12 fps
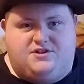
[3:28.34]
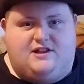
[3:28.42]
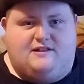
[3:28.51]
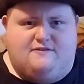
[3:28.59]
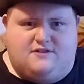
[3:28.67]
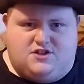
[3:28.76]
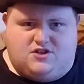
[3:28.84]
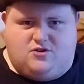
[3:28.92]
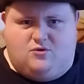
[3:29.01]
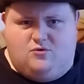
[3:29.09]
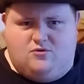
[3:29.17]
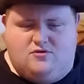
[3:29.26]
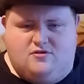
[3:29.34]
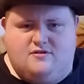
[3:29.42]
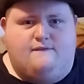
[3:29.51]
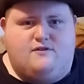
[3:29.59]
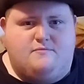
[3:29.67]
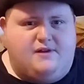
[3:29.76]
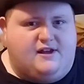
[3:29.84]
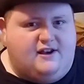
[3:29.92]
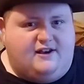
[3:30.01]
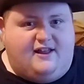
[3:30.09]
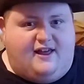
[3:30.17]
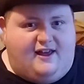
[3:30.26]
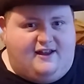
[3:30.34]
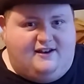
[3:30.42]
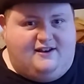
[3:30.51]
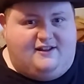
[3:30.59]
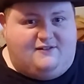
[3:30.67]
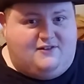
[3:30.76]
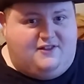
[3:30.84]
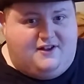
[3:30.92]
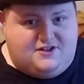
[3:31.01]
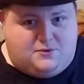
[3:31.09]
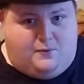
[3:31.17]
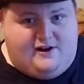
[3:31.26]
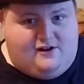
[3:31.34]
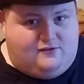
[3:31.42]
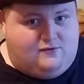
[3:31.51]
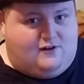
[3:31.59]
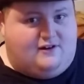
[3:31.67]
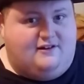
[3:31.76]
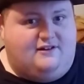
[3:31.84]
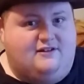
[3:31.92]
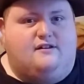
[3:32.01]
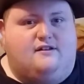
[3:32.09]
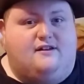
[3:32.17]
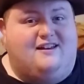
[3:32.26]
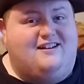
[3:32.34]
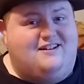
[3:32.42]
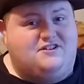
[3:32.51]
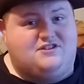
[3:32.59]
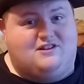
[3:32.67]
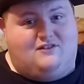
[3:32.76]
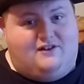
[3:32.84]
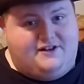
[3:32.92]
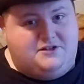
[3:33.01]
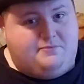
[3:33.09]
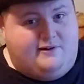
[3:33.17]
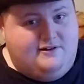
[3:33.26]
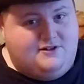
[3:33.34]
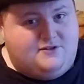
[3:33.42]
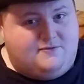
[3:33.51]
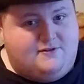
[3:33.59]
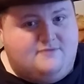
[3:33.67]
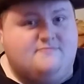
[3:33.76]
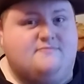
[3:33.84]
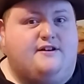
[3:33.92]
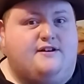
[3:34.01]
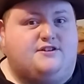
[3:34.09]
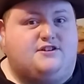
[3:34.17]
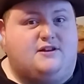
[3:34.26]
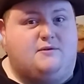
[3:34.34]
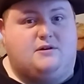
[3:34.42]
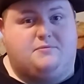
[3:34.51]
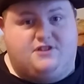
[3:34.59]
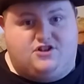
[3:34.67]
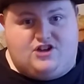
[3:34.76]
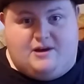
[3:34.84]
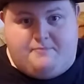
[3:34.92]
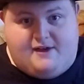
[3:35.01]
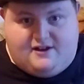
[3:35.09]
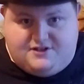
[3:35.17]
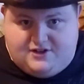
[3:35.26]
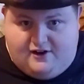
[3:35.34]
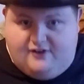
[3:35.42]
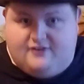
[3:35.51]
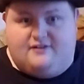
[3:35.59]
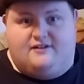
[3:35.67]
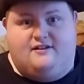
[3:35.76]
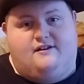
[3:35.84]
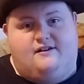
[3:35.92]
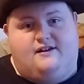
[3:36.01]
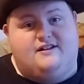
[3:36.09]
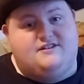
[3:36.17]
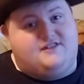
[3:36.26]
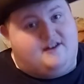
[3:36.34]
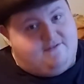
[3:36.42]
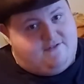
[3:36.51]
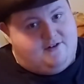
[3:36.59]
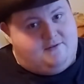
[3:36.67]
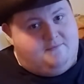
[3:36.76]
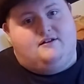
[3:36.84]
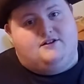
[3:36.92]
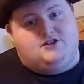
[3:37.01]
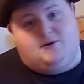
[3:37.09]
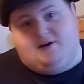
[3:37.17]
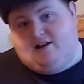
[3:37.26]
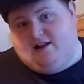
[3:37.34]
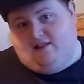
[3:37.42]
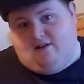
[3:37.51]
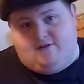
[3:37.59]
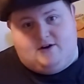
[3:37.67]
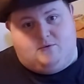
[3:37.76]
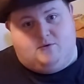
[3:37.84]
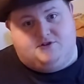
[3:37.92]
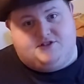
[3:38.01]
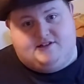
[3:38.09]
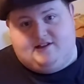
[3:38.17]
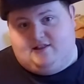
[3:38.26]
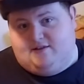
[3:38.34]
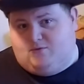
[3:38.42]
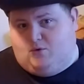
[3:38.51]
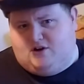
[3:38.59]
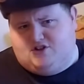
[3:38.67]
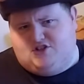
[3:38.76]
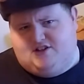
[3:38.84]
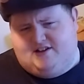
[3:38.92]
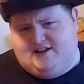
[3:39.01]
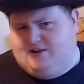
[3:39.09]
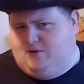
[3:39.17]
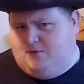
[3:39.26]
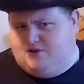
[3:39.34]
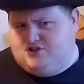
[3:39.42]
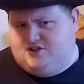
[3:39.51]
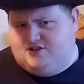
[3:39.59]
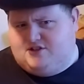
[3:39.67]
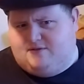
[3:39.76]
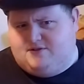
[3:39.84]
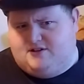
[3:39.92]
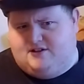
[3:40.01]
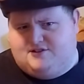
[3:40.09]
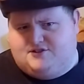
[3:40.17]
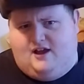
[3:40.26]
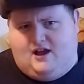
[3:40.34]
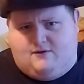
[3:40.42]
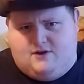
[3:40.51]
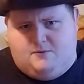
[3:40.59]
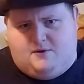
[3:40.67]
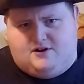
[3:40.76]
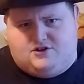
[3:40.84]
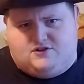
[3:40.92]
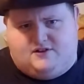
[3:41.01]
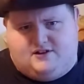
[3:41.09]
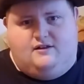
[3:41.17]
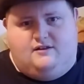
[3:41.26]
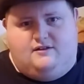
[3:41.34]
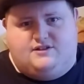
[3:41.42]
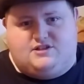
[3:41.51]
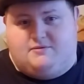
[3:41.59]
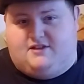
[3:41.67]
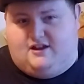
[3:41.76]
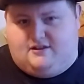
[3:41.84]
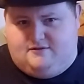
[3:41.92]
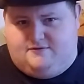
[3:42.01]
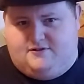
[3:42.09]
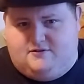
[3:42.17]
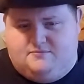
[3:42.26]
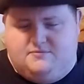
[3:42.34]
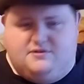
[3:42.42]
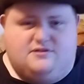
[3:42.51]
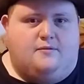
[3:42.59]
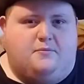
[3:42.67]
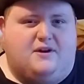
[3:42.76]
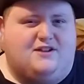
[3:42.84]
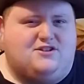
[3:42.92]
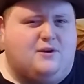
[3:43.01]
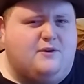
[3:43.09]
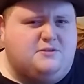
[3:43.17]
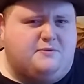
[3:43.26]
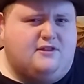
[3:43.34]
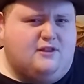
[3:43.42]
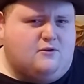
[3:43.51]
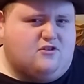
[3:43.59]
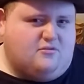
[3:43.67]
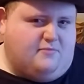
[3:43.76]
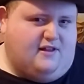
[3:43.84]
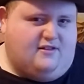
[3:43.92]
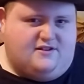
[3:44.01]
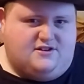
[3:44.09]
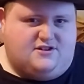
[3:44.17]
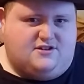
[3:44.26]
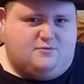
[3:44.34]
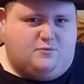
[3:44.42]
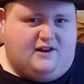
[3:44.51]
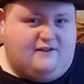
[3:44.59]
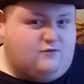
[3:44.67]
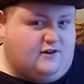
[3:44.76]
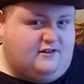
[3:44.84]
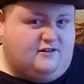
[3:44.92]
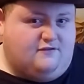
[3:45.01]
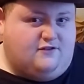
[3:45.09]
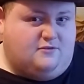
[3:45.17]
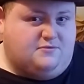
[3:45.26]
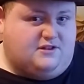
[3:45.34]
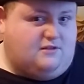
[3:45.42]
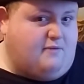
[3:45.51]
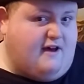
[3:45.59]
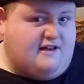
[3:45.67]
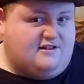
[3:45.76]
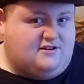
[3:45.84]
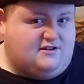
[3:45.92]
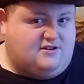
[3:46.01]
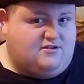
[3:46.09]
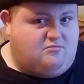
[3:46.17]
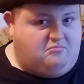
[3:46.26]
I love the score. From beginning to end, it really is a wild ride. And it is the longest Pirates film, so they were able to jam-pack a ton into that film. So again, I love At World's End. I love watching it. I don't watch it as often as I rewatch, like, some of the other films. But it's always been lower on my list when I've ranked the films in the past.